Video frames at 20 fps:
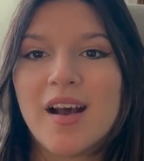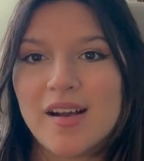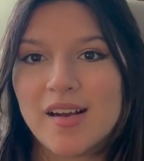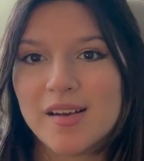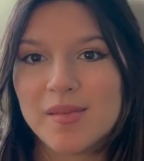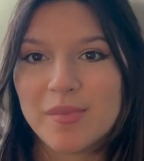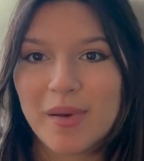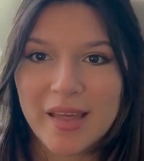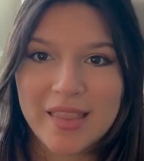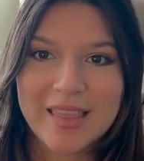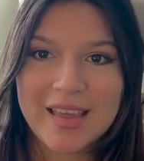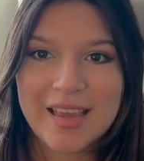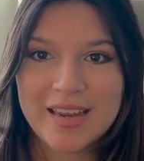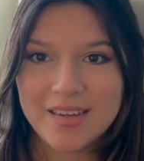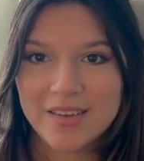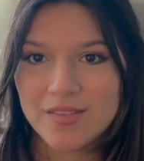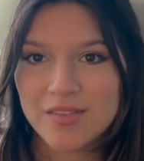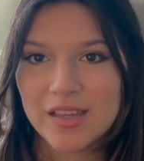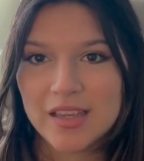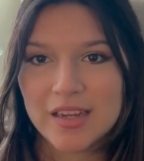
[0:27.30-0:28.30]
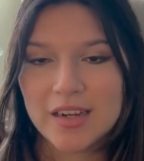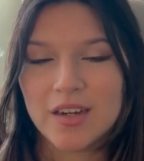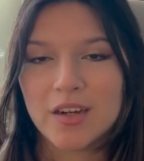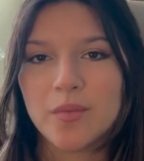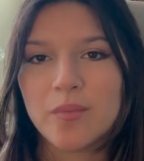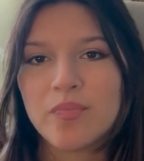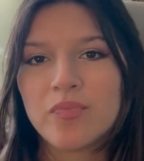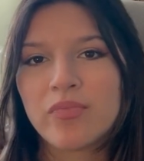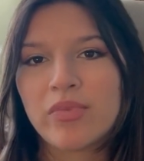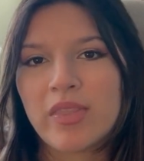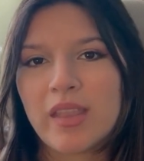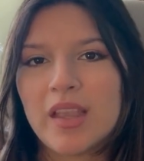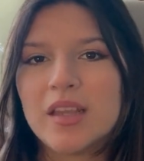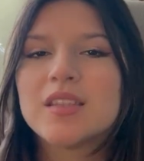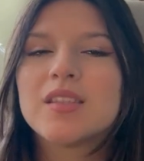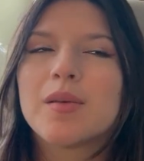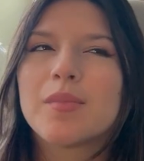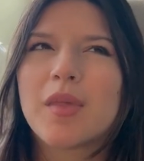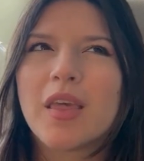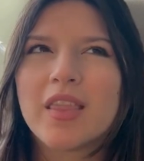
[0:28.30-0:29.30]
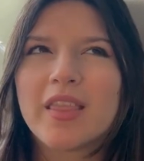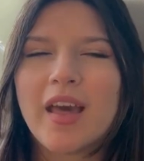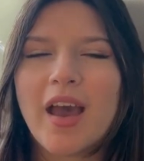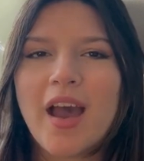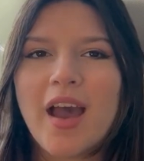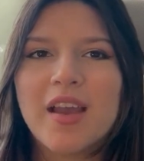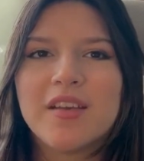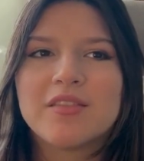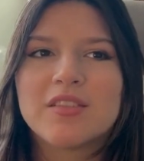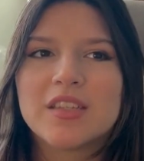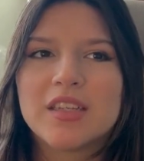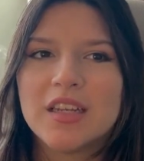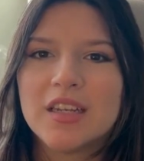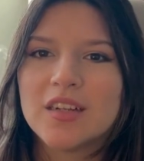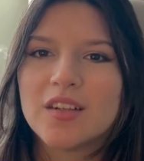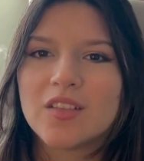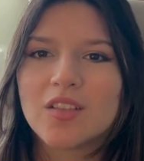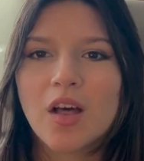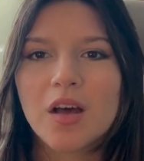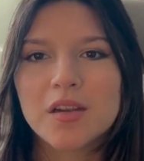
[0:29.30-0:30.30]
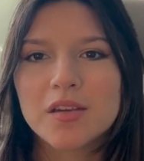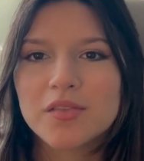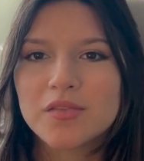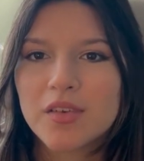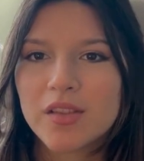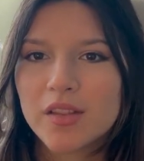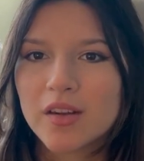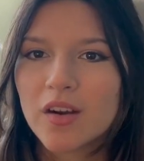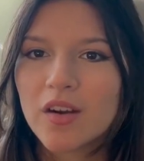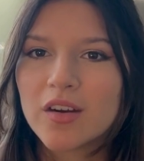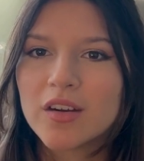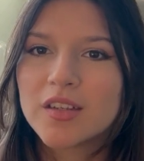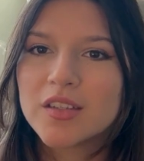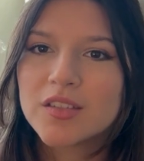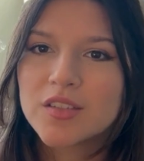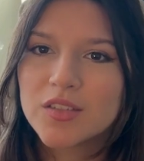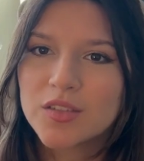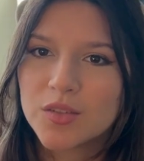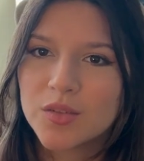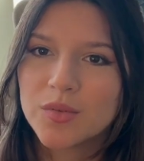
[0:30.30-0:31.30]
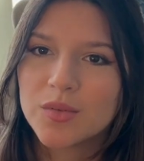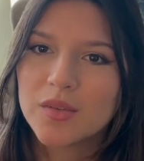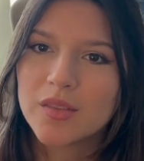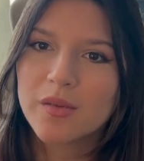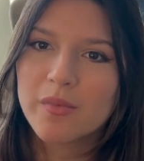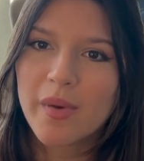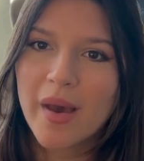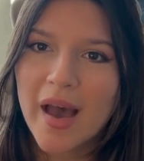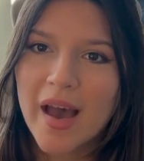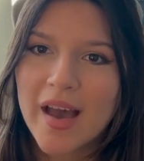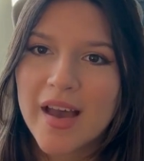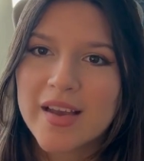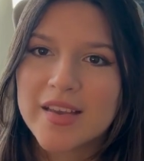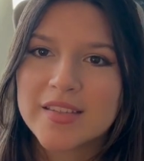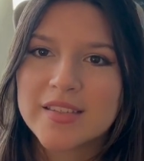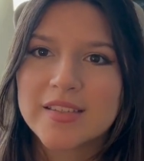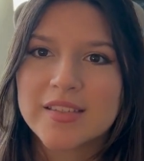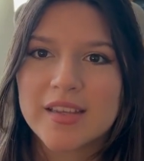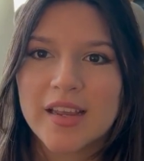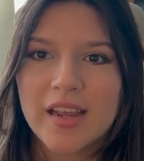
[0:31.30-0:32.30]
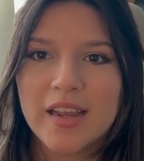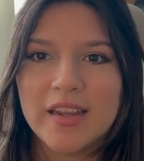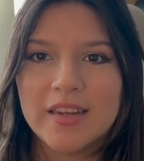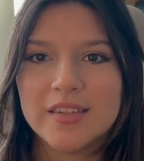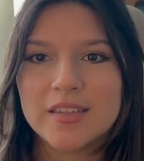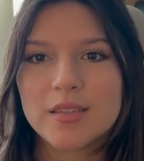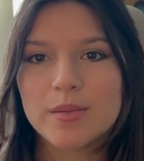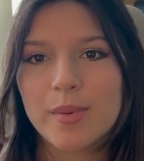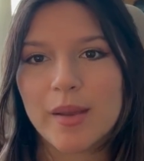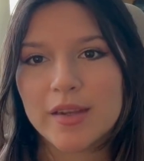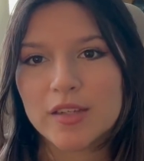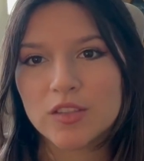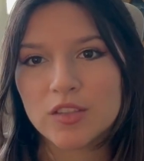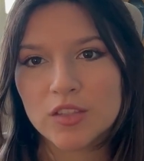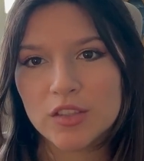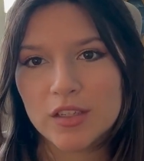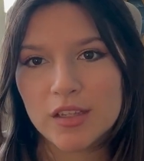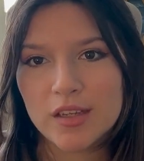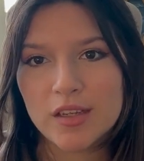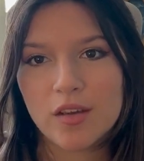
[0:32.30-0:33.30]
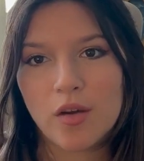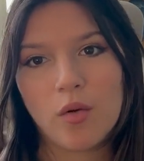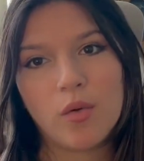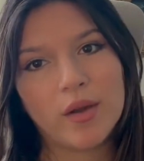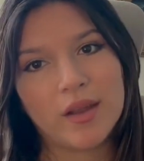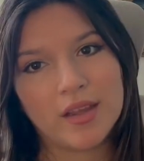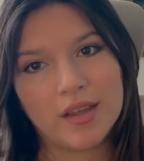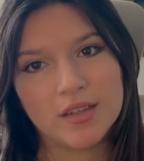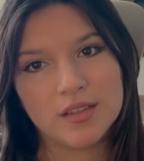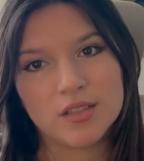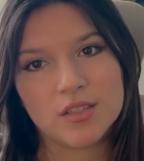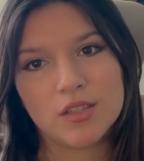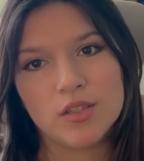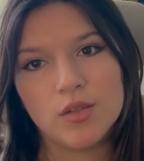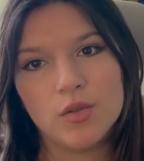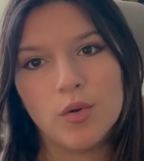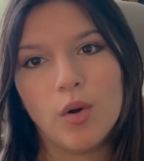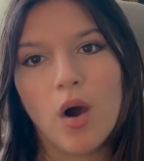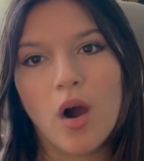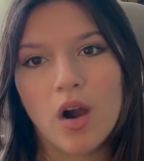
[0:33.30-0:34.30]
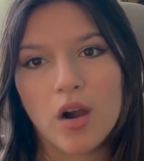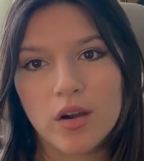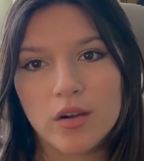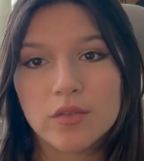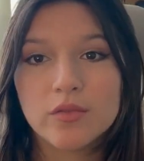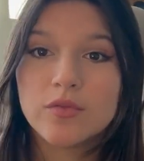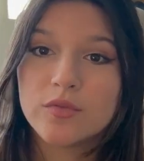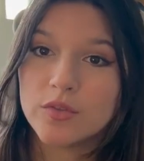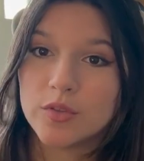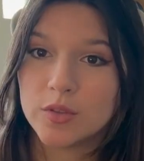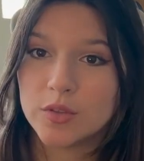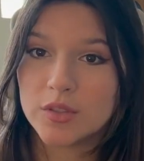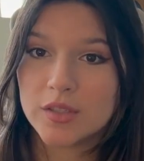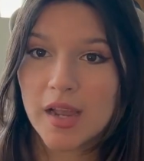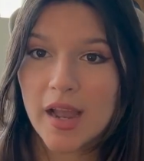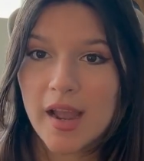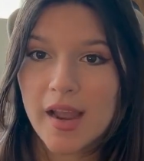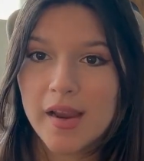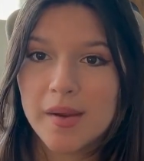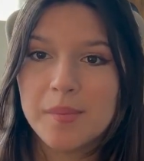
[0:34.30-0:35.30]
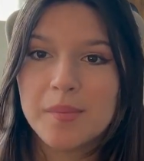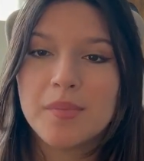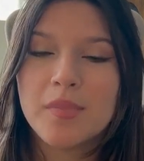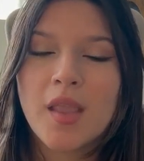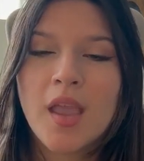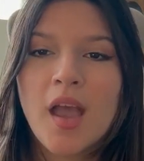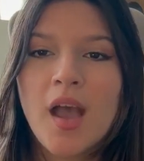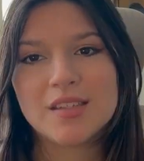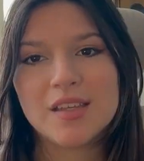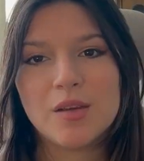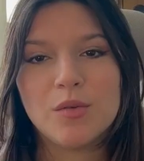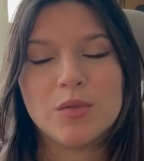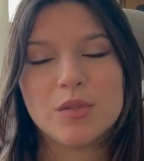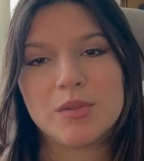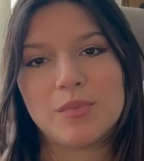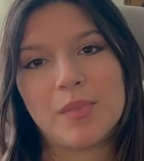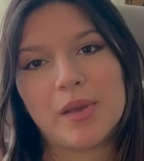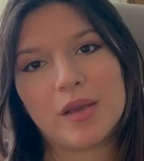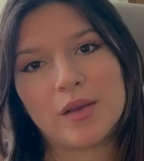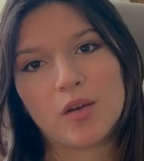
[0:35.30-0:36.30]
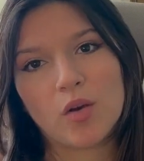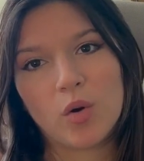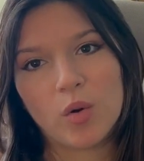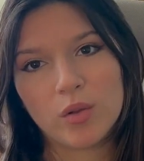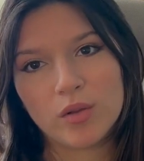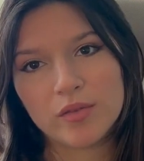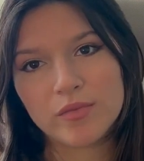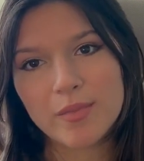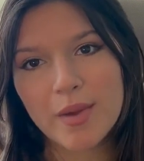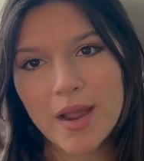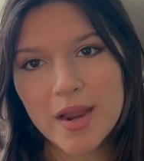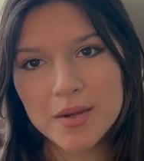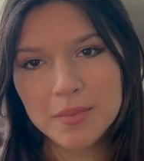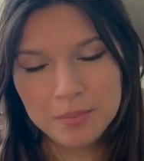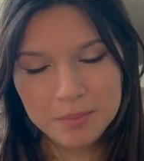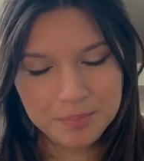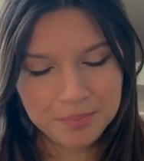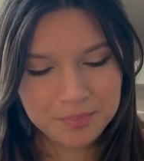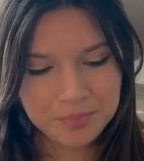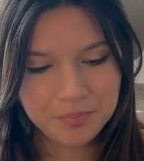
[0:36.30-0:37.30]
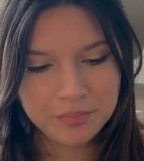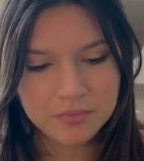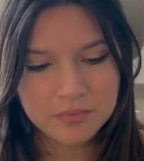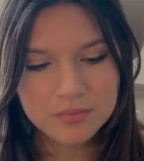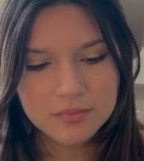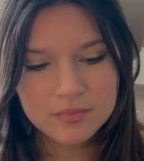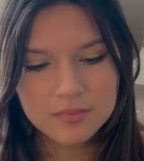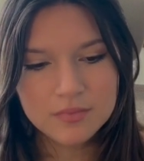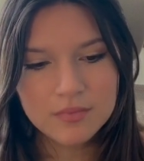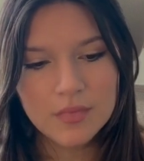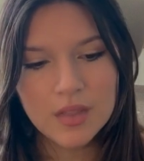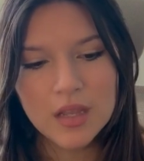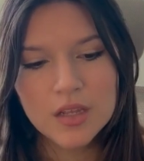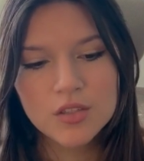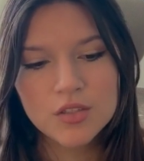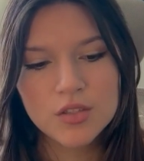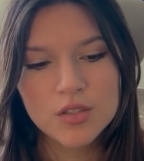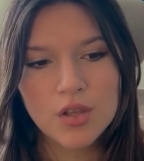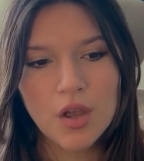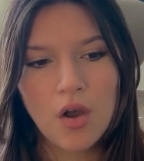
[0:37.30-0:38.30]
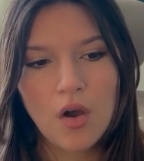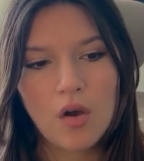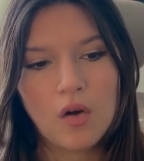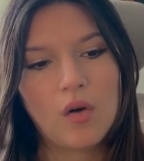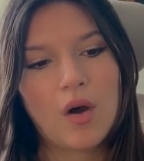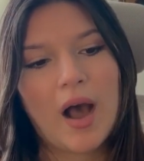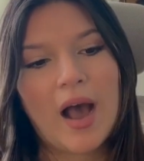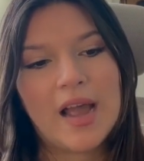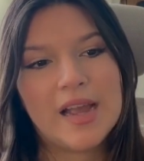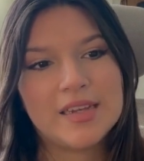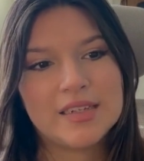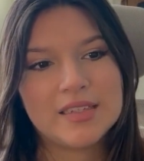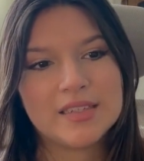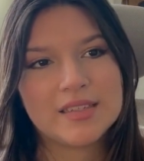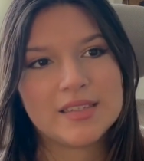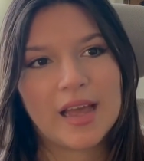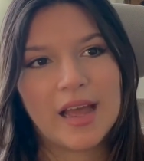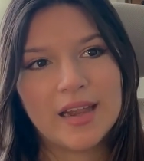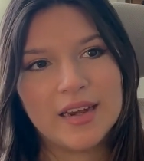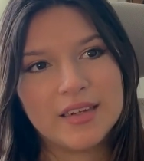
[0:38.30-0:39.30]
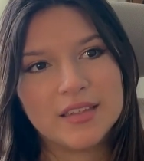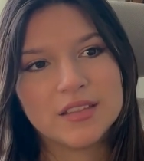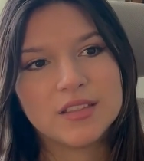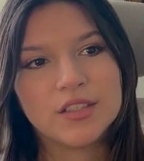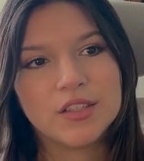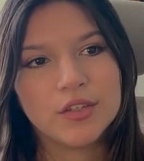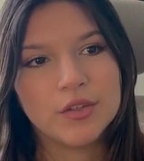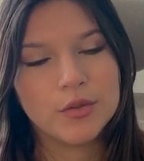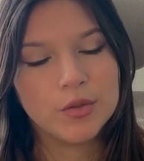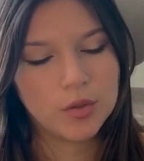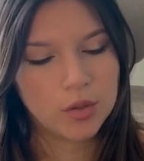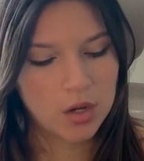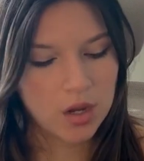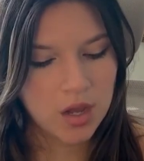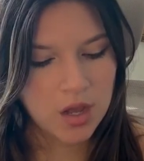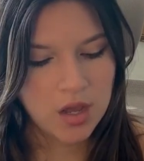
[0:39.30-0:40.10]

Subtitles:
by the end of the year. It's something that I've seen a lot of other artists do in the past, and especially going into art full-time, it was a big goal of mine. So I decided to,